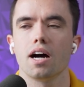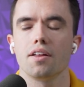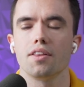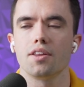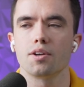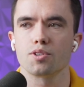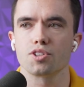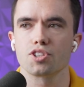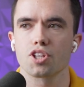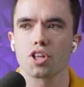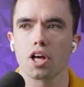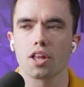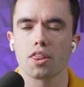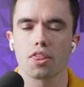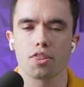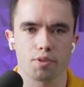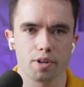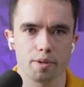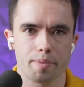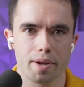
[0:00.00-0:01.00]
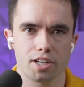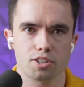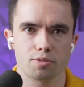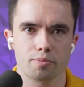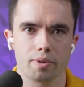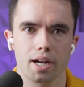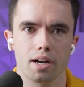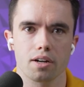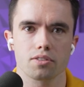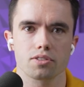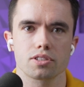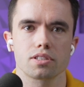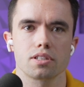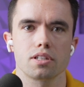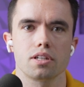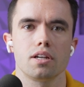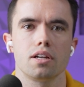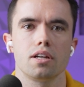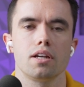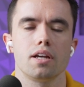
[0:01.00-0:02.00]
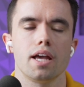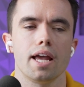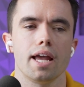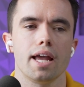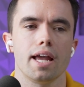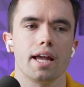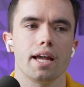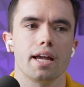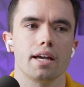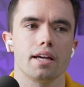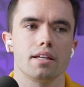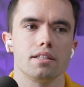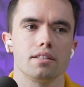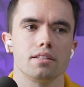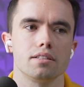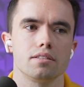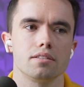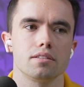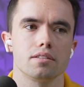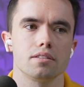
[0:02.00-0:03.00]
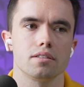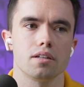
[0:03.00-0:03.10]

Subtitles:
There was a 3-bedroom house, and